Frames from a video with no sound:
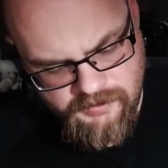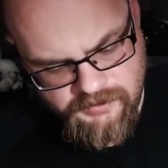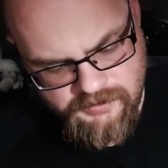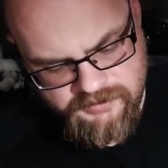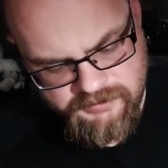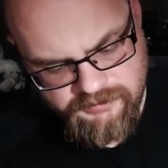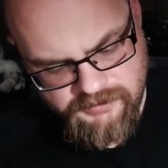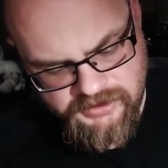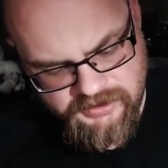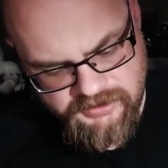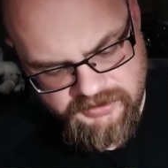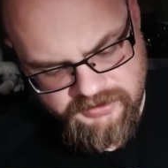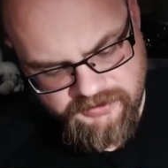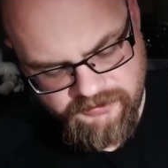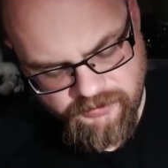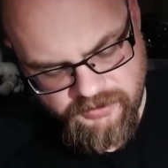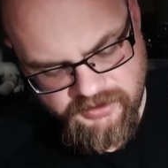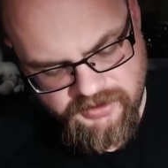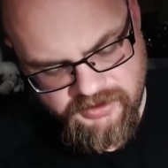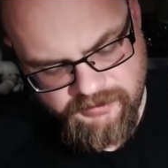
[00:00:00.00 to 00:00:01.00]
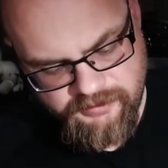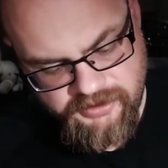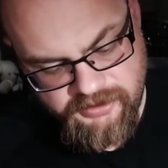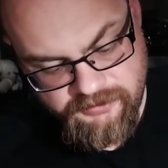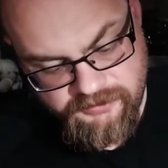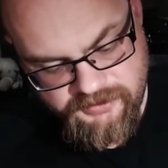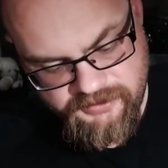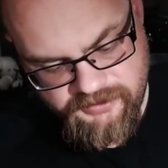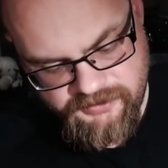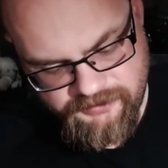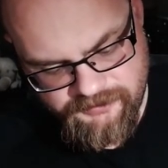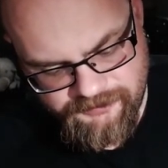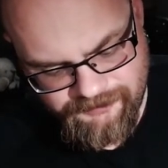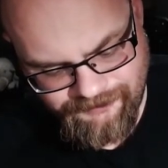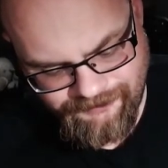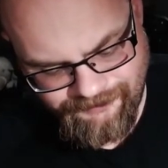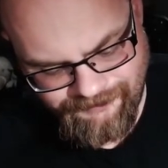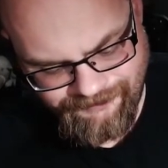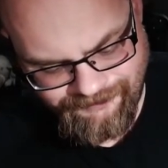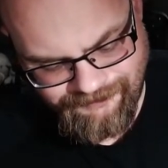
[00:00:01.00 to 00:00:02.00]
Mine doesn't even want to come out.
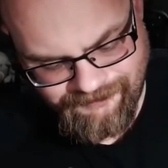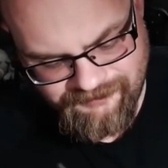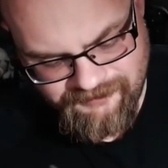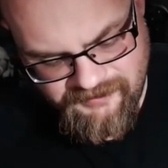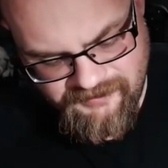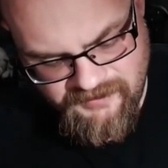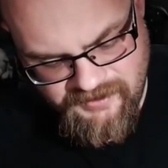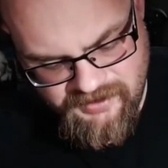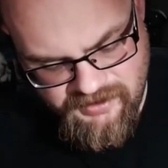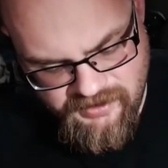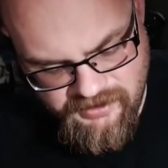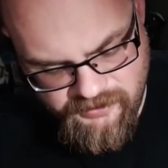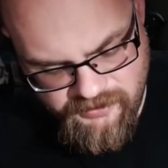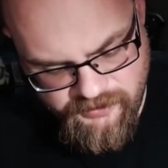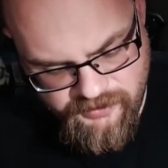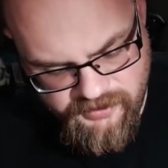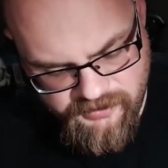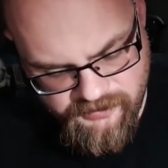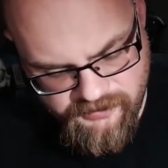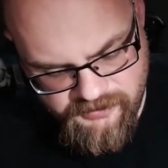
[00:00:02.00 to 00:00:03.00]
There we go.